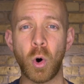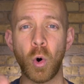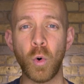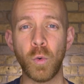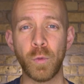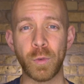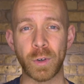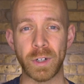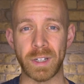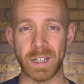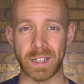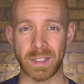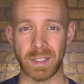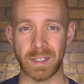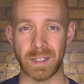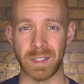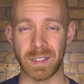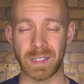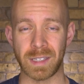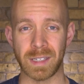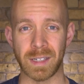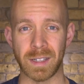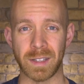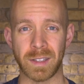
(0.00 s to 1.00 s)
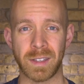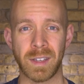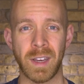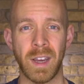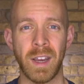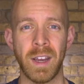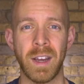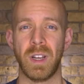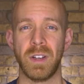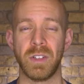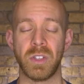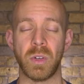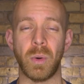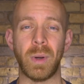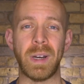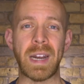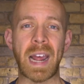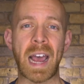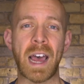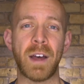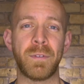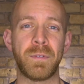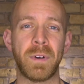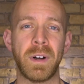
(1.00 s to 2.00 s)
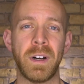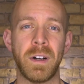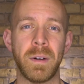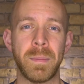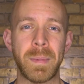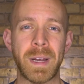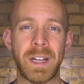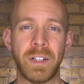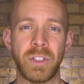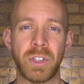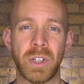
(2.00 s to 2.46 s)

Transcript: over distances. So in half Ironman